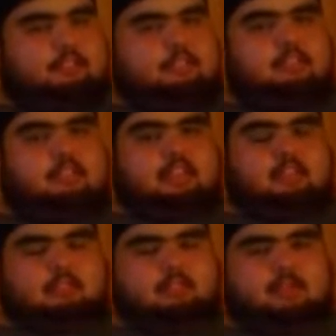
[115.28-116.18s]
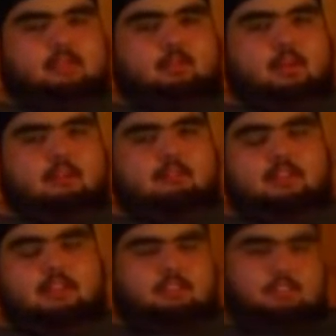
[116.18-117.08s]
that was phase one.
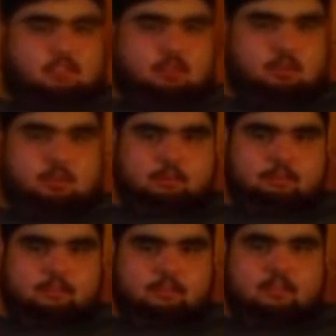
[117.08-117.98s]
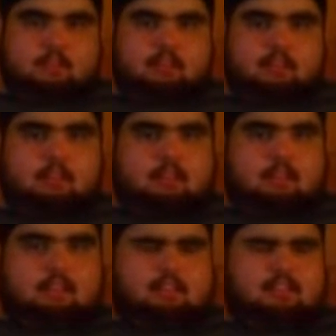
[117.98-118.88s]
Phase two,
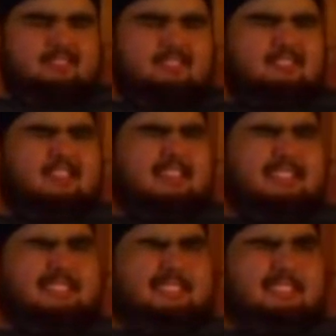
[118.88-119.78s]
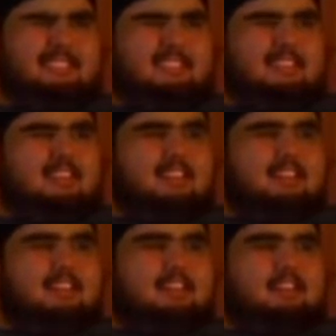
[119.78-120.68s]
there, well,
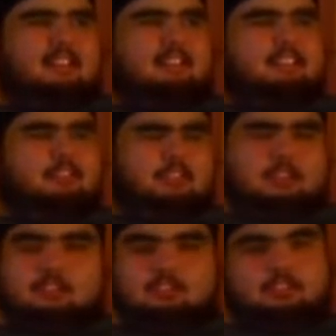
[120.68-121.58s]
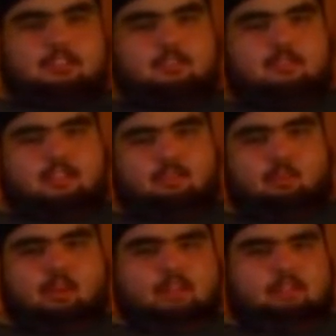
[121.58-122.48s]
the furniture is phase
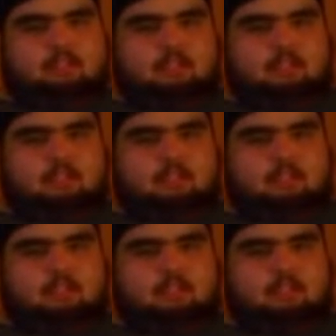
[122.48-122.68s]
one.